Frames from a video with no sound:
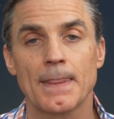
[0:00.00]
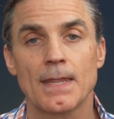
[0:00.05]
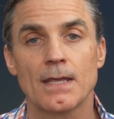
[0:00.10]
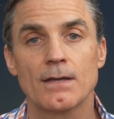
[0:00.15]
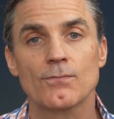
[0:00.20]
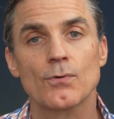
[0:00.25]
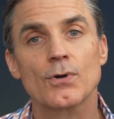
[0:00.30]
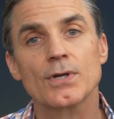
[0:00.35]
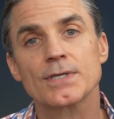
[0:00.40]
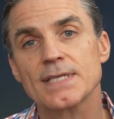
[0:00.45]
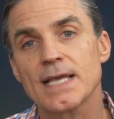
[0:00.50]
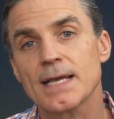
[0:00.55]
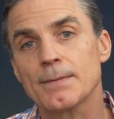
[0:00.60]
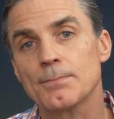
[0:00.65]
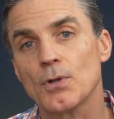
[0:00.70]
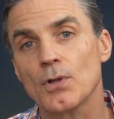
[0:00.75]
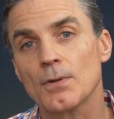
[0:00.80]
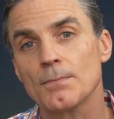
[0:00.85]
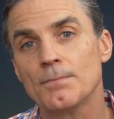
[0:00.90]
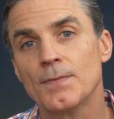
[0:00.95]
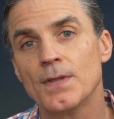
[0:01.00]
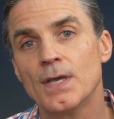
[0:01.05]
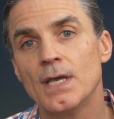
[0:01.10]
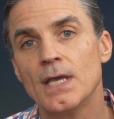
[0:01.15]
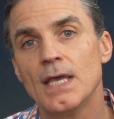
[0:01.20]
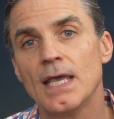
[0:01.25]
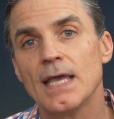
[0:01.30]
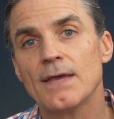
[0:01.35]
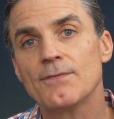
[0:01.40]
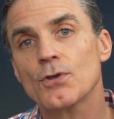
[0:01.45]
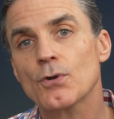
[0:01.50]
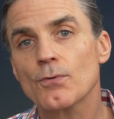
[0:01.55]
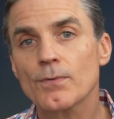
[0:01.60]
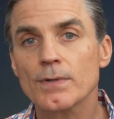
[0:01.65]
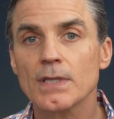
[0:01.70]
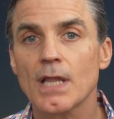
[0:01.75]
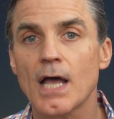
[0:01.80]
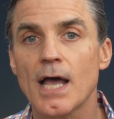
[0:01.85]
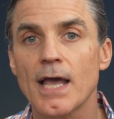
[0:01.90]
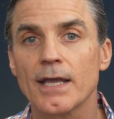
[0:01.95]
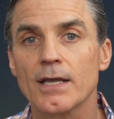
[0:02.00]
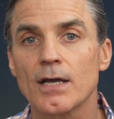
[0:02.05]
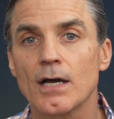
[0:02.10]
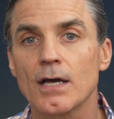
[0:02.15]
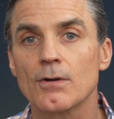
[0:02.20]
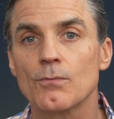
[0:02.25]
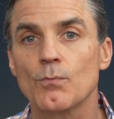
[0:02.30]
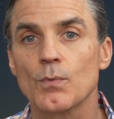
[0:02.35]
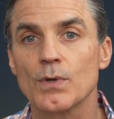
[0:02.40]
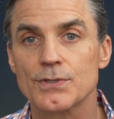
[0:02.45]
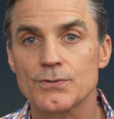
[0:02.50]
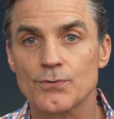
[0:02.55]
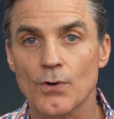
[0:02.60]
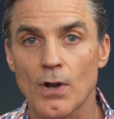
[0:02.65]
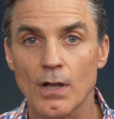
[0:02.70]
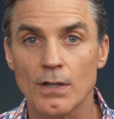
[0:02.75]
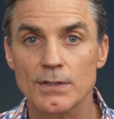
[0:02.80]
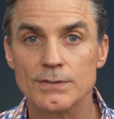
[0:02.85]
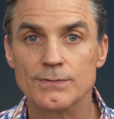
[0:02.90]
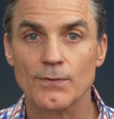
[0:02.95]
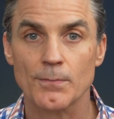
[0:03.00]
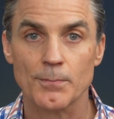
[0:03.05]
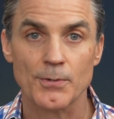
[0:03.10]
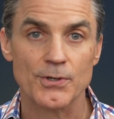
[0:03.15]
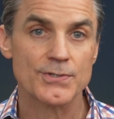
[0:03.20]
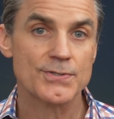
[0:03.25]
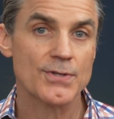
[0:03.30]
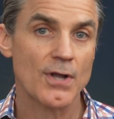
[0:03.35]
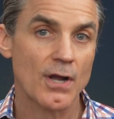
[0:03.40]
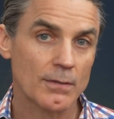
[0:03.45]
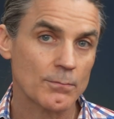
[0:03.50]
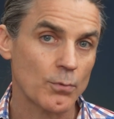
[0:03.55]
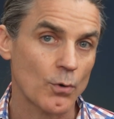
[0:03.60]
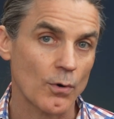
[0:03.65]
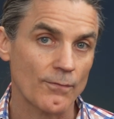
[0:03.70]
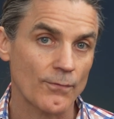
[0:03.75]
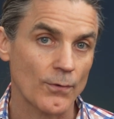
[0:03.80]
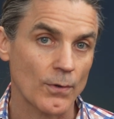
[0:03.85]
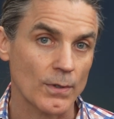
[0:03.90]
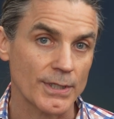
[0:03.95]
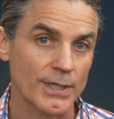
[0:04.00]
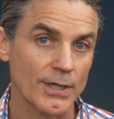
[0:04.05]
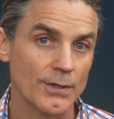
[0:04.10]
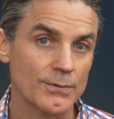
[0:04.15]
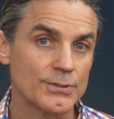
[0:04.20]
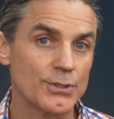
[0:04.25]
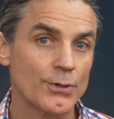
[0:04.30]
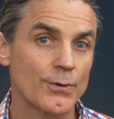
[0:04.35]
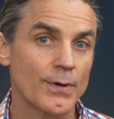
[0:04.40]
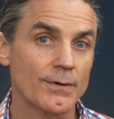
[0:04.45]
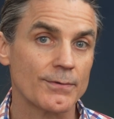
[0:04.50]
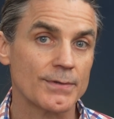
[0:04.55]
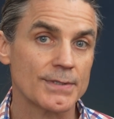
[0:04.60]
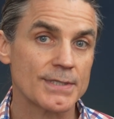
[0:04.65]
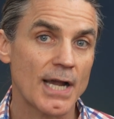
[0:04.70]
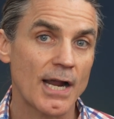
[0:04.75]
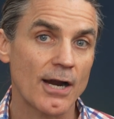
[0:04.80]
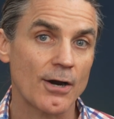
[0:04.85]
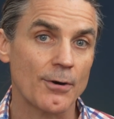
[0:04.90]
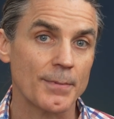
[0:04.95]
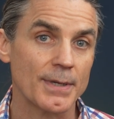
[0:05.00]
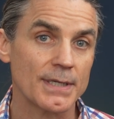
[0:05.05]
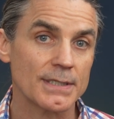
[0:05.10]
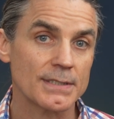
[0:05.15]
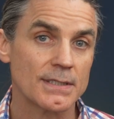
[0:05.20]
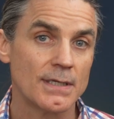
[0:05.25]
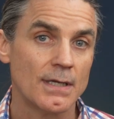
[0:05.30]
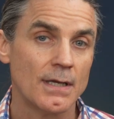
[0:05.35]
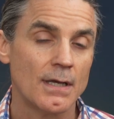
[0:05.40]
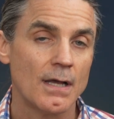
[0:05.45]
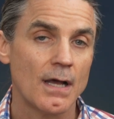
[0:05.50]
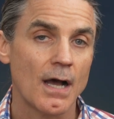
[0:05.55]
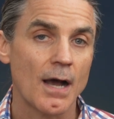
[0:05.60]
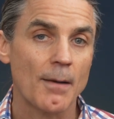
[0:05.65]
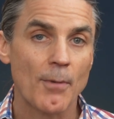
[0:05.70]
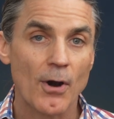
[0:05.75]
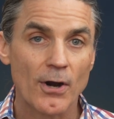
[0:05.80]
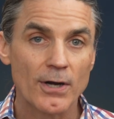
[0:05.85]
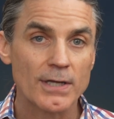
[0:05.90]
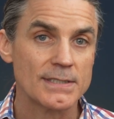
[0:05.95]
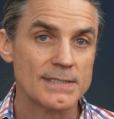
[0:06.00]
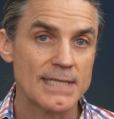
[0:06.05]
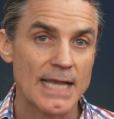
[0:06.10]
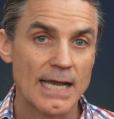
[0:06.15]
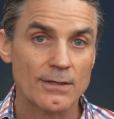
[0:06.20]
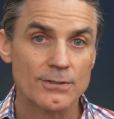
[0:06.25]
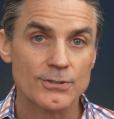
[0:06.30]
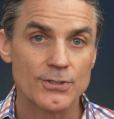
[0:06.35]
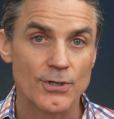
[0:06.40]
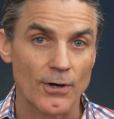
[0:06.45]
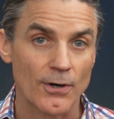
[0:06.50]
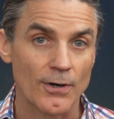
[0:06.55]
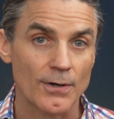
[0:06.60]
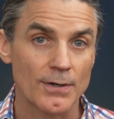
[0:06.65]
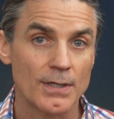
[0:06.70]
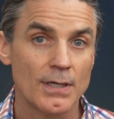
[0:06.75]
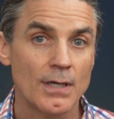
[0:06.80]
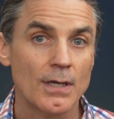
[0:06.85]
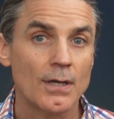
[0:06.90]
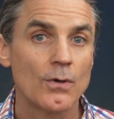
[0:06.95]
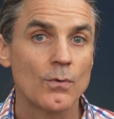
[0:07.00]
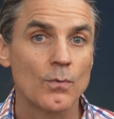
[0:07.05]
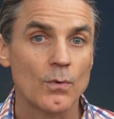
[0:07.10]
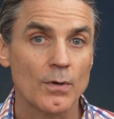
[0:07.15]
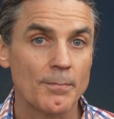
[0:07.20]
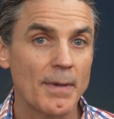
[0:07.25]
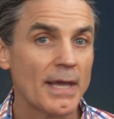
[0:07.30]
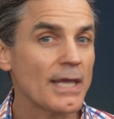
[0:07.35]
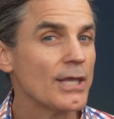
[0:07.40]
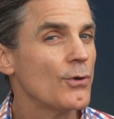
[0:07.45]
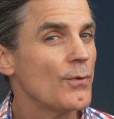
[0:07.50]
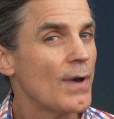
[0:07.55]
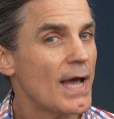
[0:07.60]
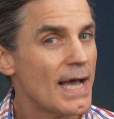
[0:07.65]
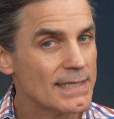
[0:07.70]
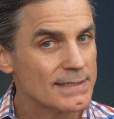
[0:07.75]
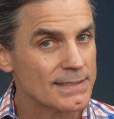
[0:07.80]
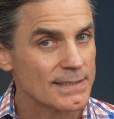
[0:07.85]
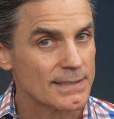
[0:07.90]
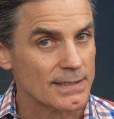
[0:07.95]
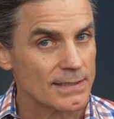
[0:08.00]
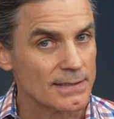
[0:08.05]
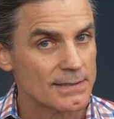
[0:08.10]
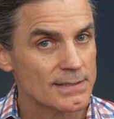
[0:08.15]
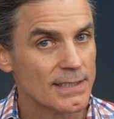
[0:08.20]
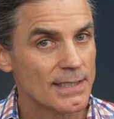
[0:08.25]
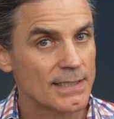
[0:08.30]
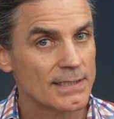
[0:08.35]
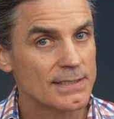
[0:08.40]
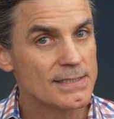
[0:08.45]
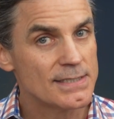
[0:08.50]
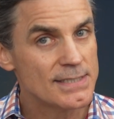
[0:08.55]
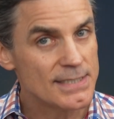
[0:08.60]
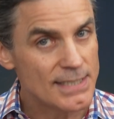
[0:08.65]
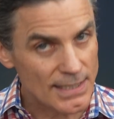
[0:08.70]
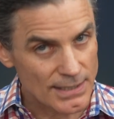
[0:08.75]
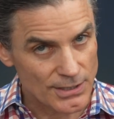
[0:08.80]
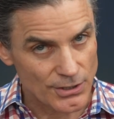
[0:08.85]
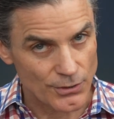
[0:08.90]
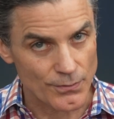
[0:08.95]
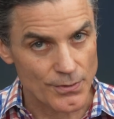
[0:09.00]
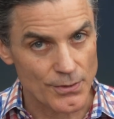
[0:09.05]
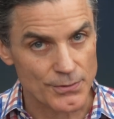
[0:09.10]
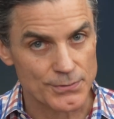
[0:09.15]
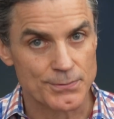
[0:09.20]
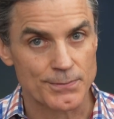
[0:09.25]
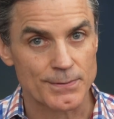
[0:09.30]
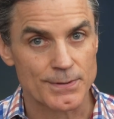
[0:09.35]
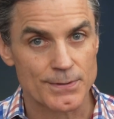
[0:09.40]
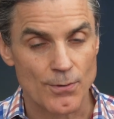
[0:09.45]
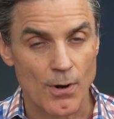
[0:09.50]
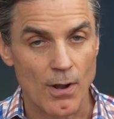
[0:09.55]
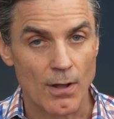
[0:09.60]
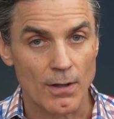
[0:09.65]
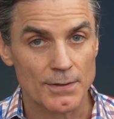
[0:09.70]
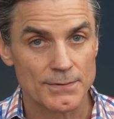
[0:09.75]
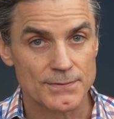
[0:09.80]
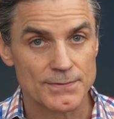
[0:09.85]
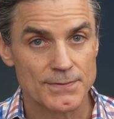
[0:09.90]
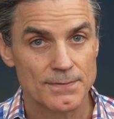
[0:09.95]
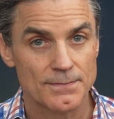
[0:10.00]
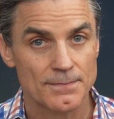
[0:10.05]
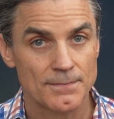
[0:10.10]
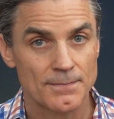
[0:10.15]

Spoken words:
For example, if you're relying on withdrawals from your stock portfolio during retirement, a market downturn would make you hesitant to continue those withdrawals.